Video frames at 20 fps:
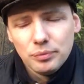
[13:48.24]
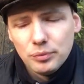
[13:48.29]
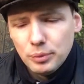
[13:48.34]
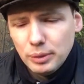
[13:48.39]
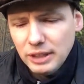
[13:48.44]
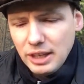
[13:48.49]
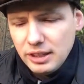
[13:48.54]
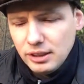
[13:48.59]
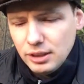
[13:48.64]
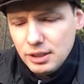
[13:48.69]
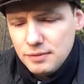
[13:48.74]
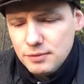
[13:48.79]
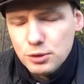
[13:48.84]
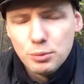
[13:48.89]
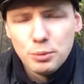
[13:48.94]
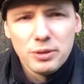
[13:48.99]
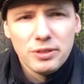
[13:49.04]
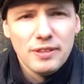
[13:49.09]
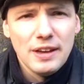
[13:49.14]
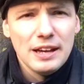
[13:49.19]
Well, I leave
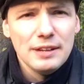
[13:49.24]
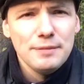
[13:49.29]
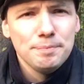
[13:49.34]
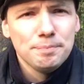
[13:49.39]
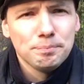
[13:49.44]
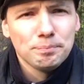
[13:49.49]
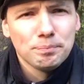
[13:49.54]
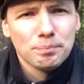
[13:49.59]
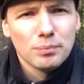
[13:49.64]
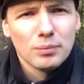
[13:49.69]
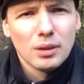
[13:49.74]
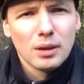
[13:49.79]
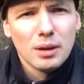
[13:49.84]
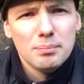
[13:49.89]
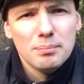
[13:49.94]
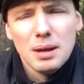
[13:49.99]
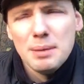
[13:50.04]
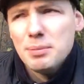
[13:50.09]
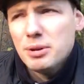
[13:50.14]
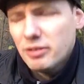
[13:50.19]
you with that.
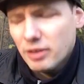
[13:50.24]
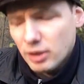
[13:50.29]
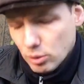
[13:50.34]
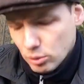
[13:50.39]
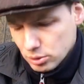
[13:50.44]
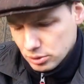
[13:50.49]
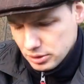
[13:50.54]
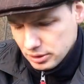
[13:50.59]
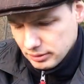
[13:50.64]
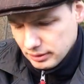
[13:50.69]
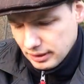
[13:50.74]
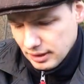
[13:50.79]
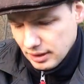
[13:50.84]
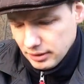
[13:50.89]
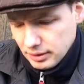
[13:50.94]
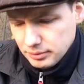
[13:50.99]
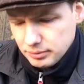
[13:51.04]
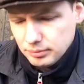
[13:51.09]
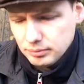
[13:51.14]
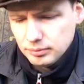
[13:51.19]
Maybe record
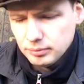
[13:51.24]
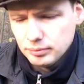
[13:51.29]
another